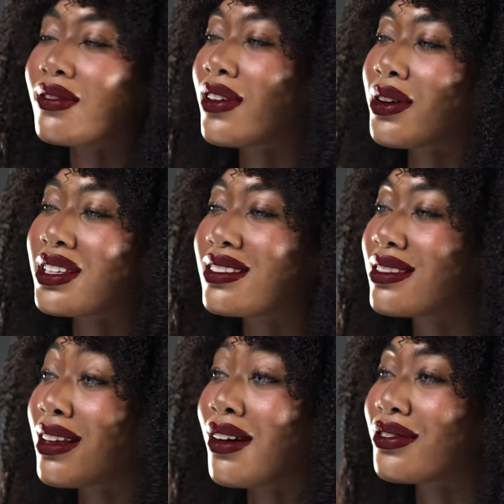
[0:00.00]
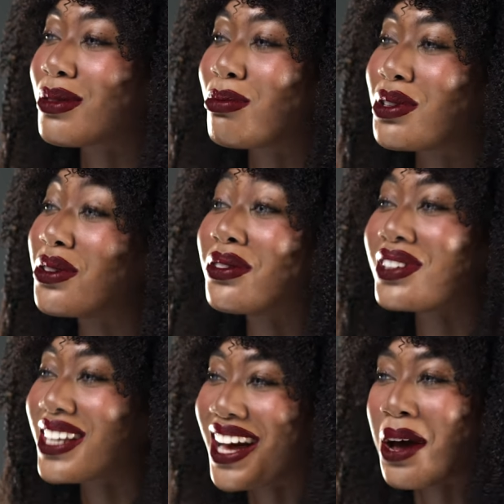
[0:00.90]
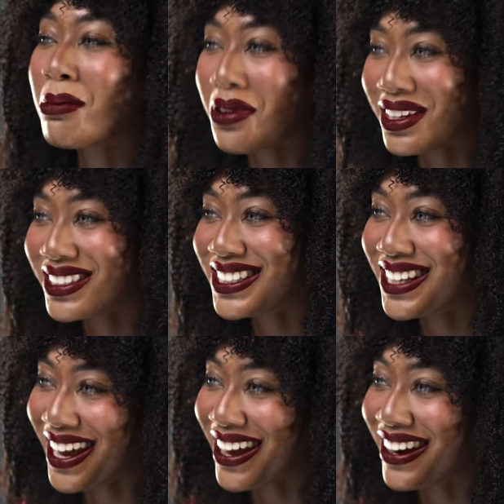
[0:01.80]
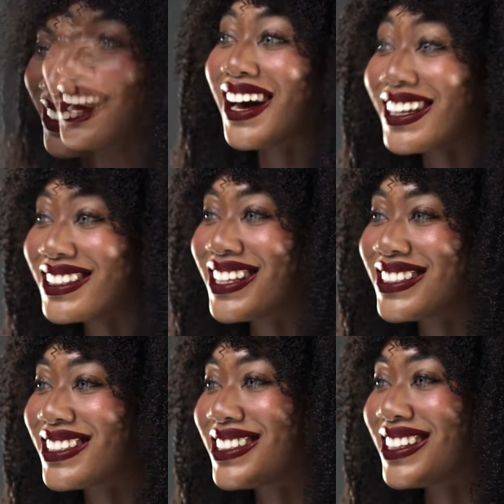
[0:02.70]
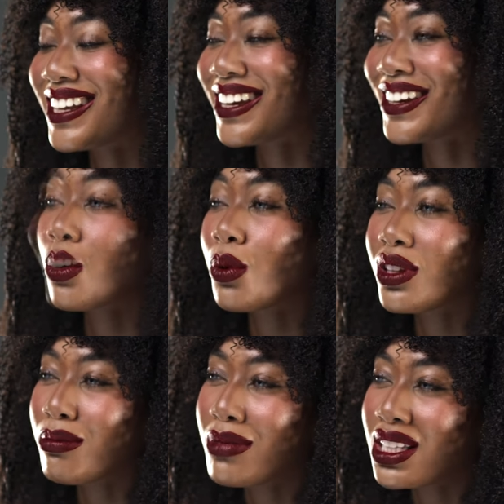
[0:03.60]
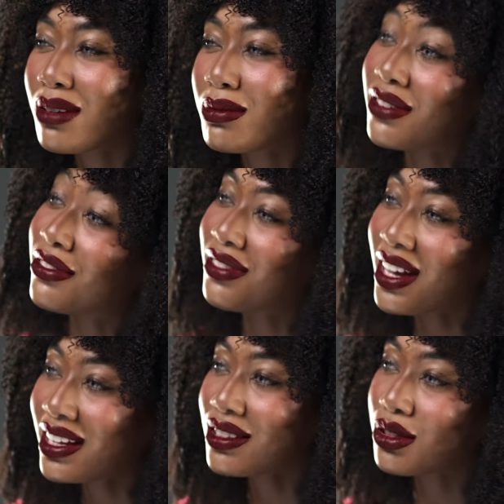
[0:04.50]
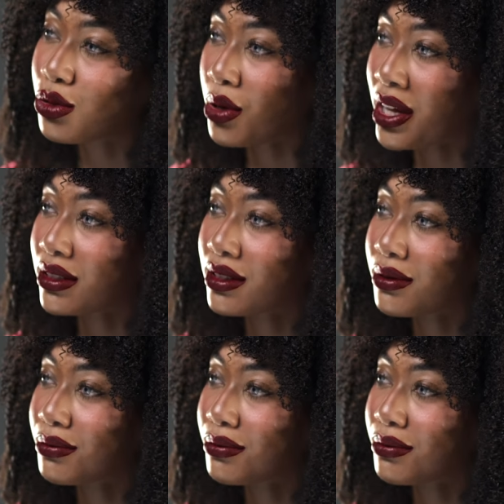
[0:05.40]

very soft, beautifully high porosity hair, high density hair with medium to fine strands,